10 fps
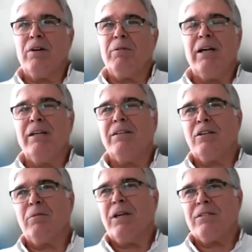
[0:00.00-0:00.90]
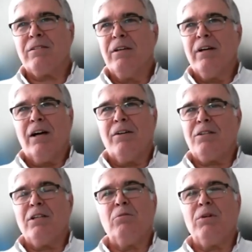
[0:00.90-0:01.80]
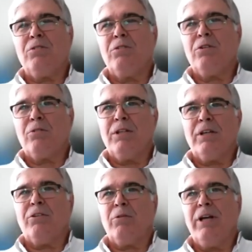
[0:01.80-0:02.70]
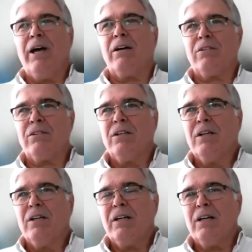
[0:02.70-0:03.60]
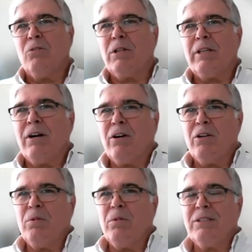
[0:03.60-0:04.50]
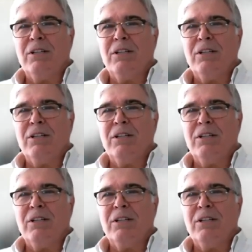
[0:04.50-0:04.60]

I mean, in some cases, I've seen them be 2 to 3x what they are in other places.